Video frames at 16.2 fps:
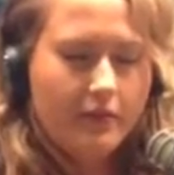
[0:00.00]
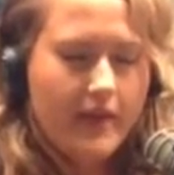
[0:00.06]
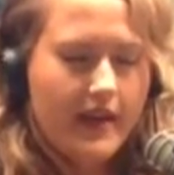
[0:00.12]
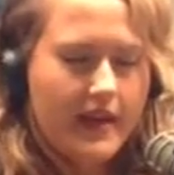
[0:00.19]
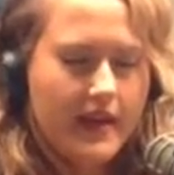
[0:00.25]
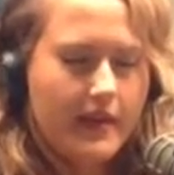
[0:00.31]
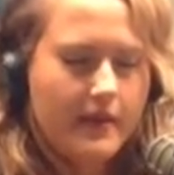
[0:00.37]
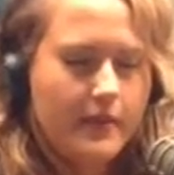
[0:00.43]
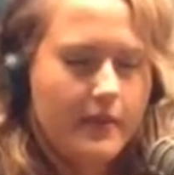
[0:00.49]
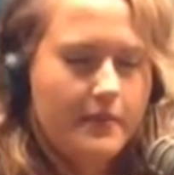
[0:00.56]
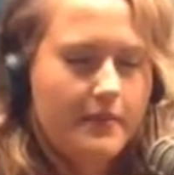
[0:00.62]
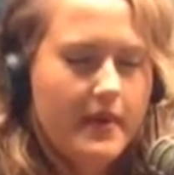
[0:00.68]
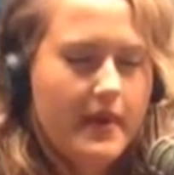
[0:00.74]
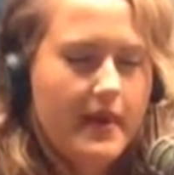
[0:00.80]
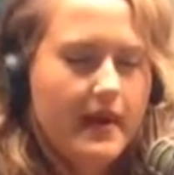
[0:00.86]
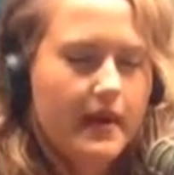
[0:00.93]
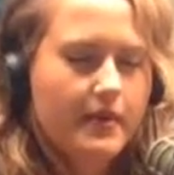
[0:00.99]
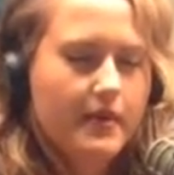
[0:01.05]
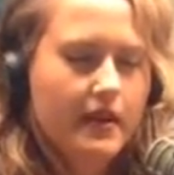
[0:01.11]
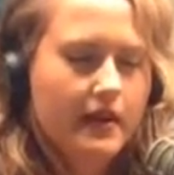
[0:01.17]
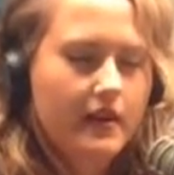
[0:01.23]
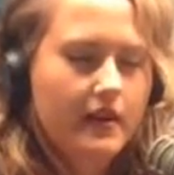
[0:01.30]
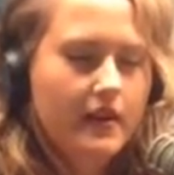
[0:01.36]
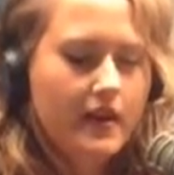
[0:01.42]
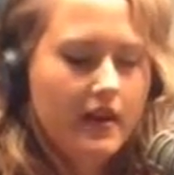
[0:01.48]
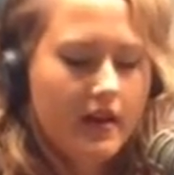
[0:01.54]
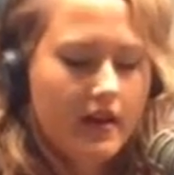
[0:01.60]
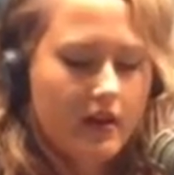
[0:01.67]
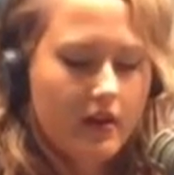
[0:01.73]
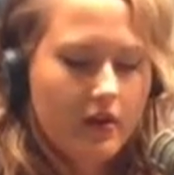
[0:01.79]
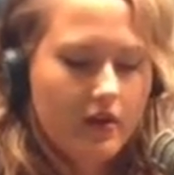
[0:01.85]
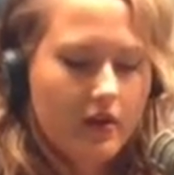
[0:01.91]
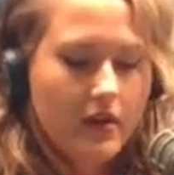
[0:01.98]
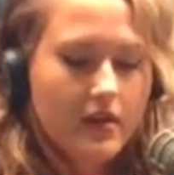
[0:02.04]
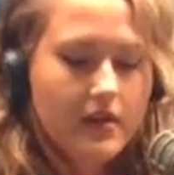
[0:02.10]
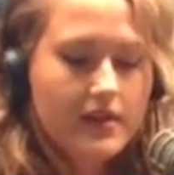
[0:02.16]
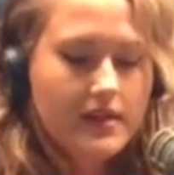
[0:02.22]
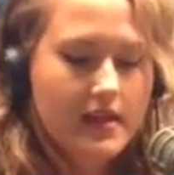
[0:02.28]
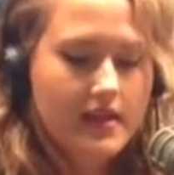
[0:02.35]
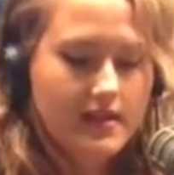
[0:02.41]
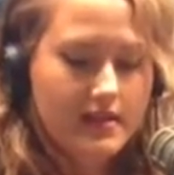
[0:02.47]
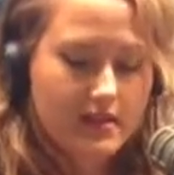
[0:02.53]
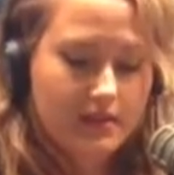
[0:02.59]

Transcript: Baby, baby, how was I